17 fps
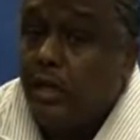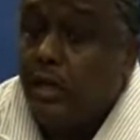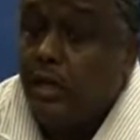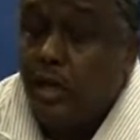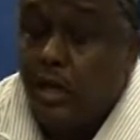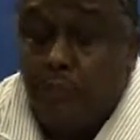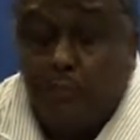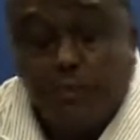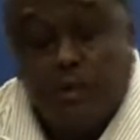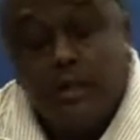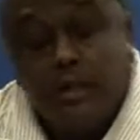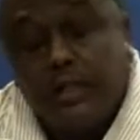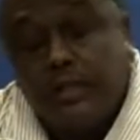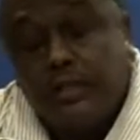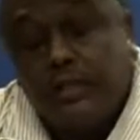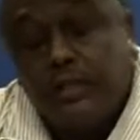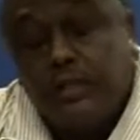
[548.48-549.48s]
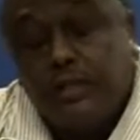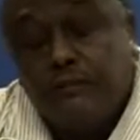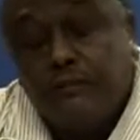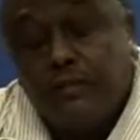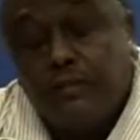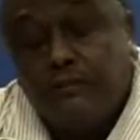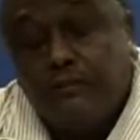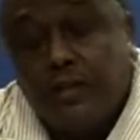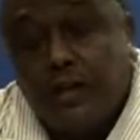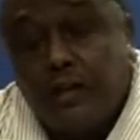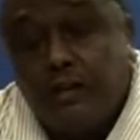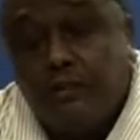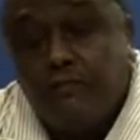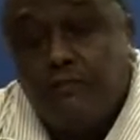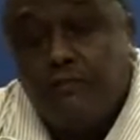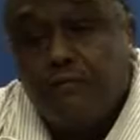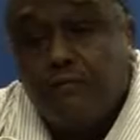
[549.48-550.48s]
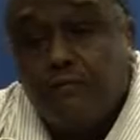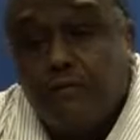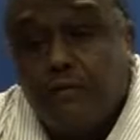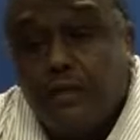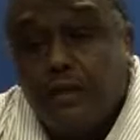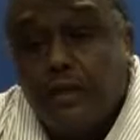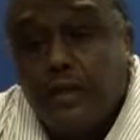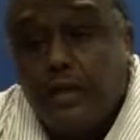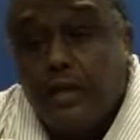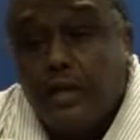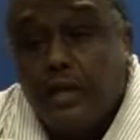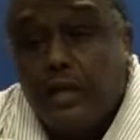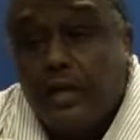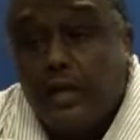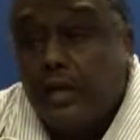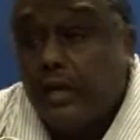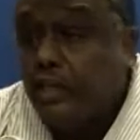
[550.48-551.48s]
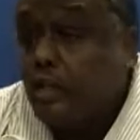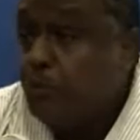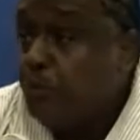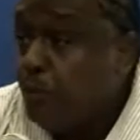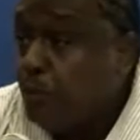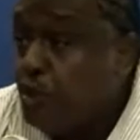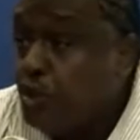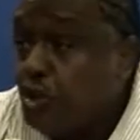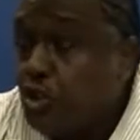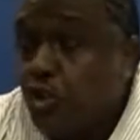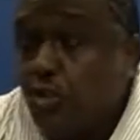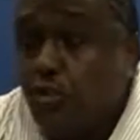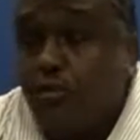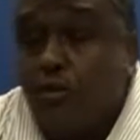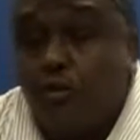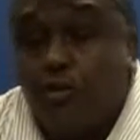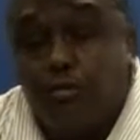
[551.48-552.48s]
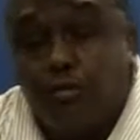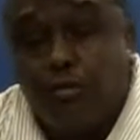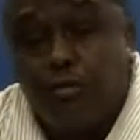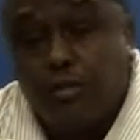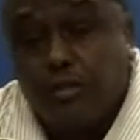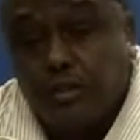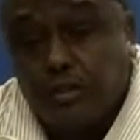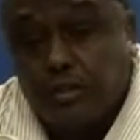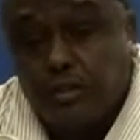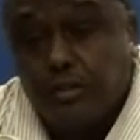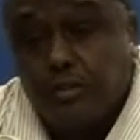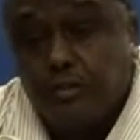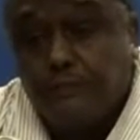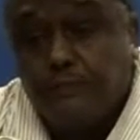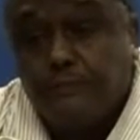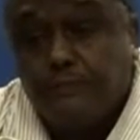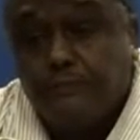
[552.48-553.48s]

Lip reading: in April 1975 is pushed the authorities